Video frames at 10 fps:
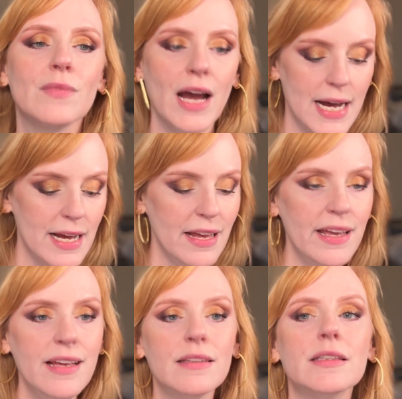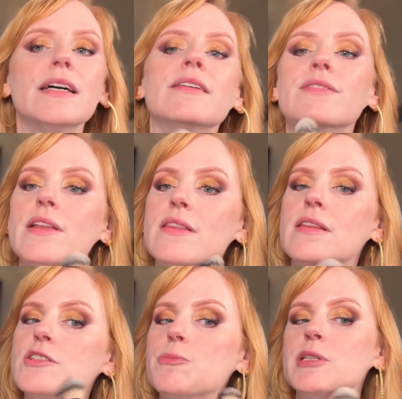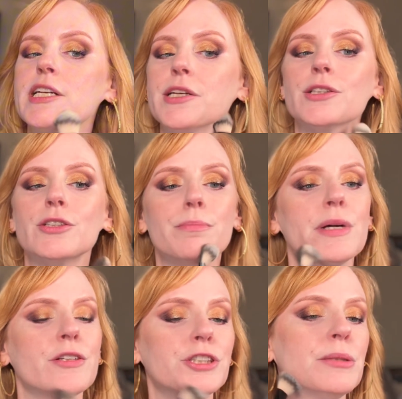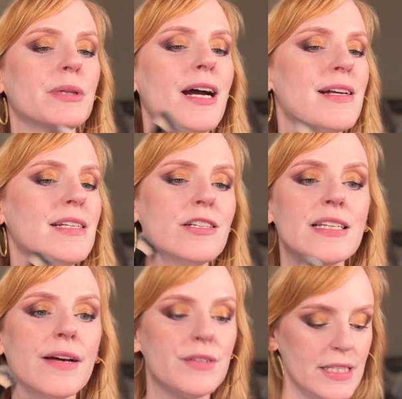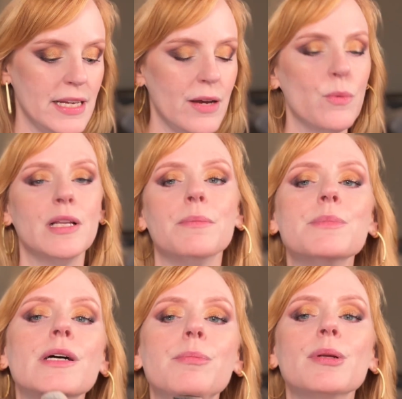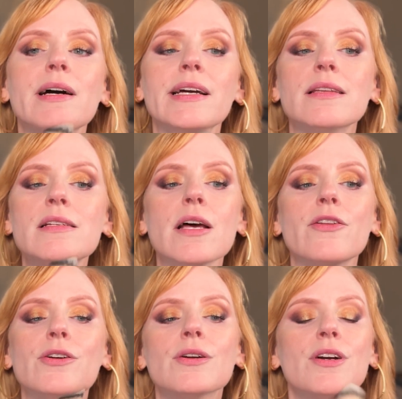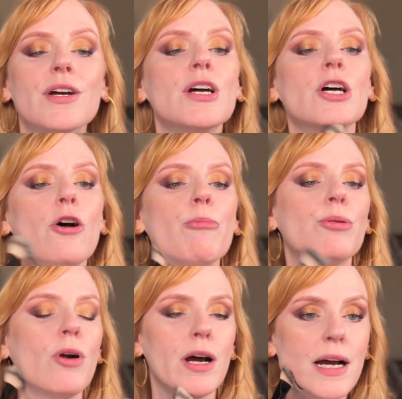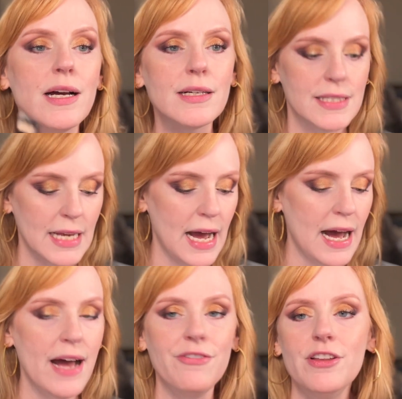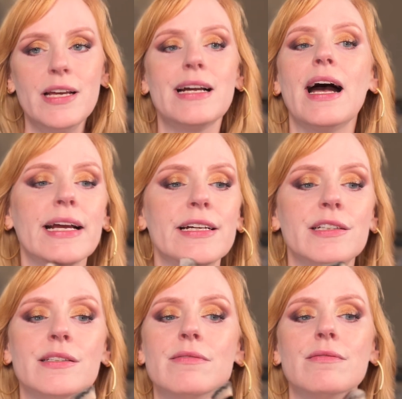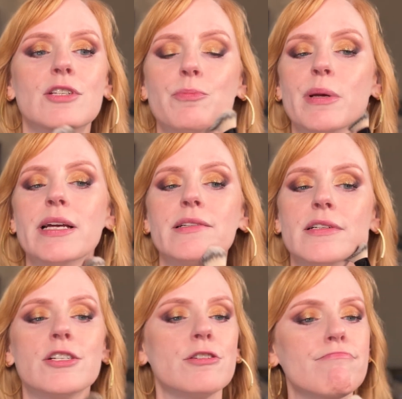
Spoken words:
I love this particular Mothership, guys. I just have to say, while I'm applying these other products, I feel like I could spend